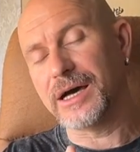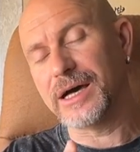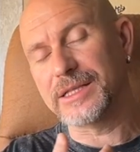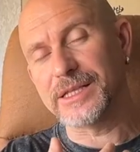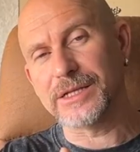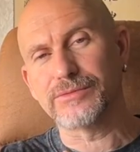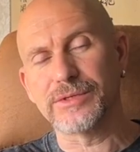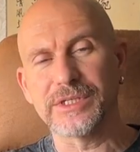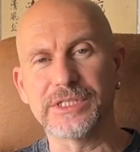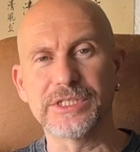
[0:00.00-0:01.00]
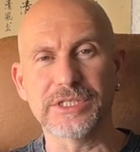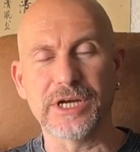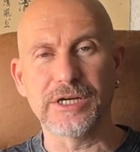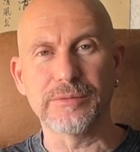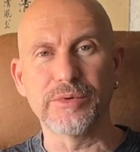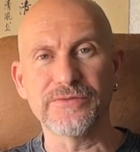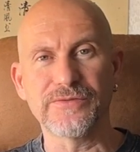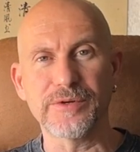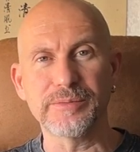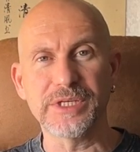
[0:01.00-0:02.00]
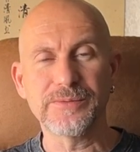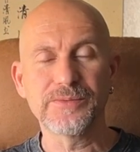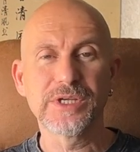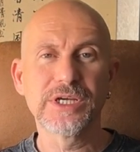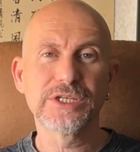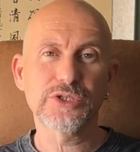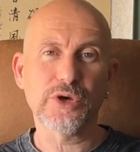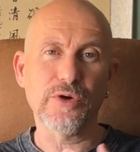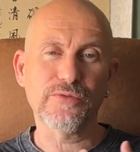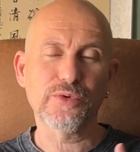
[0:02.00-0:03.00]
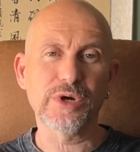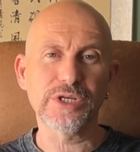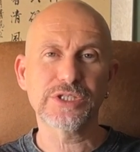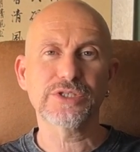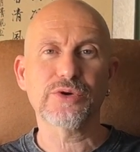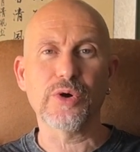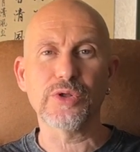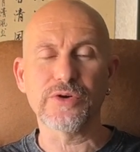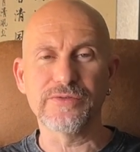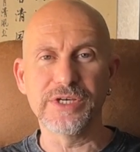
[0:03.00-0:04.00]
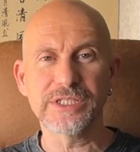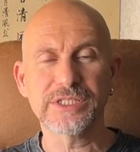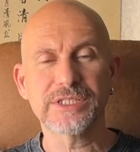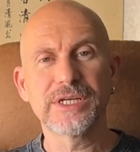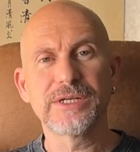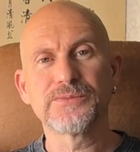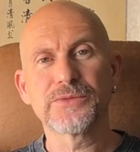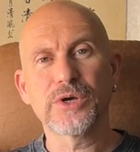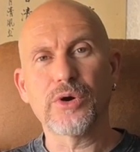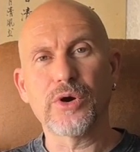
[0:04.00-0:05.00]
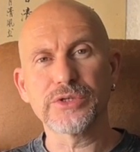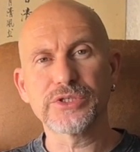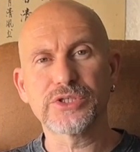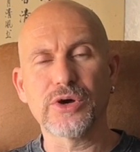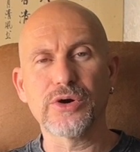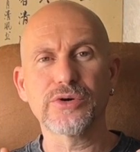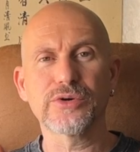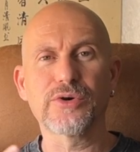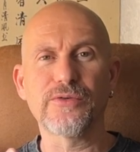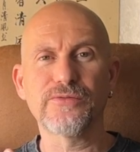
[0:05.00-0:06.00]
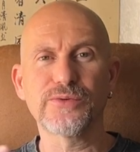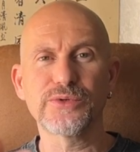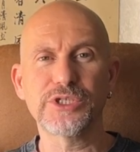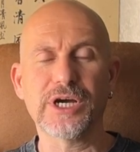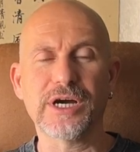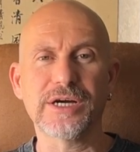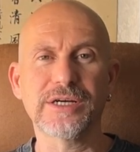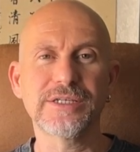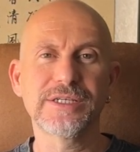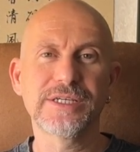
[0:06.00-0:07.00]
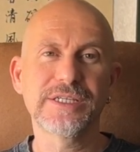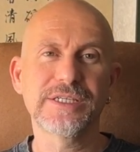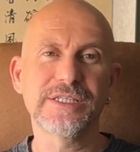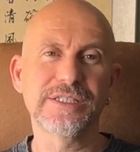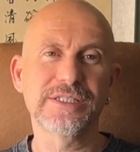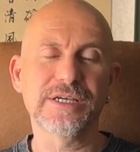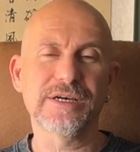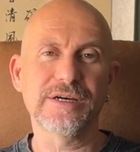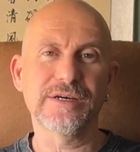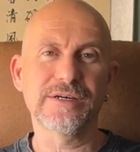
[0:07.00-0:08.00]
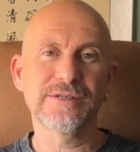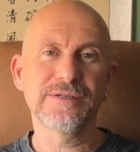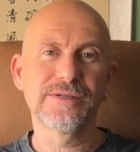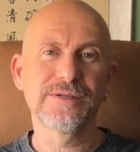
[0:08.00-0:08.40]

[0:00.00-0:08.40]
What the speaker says: are not really desirable for me. So, of course, all of this. Also, Gong Fu Cha is a